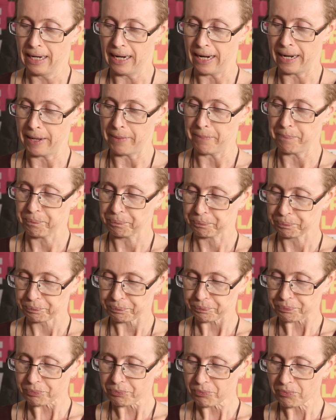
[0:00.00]
Um,
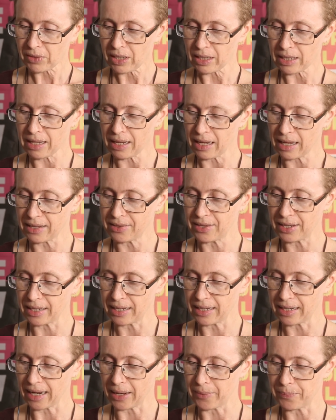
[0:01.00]

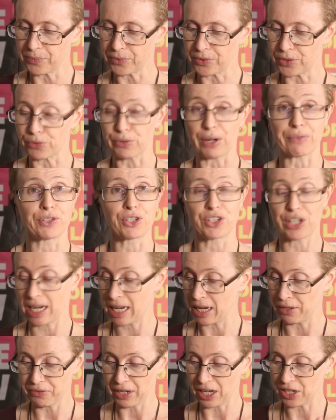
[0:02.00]
the um, the refugee
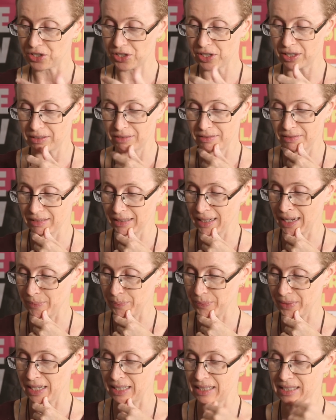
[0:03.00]
convention
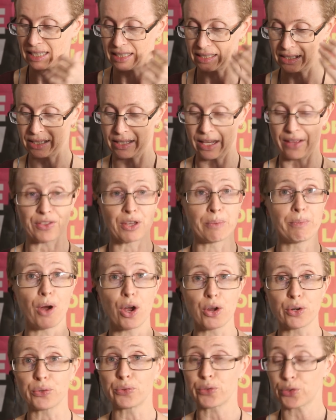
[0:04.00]
um, insists that the
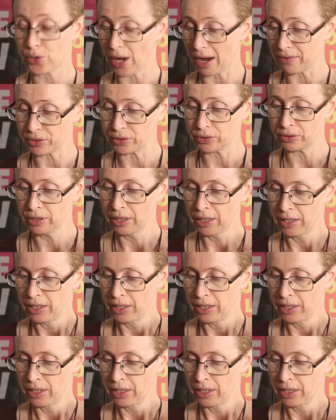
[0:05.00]
mode of travel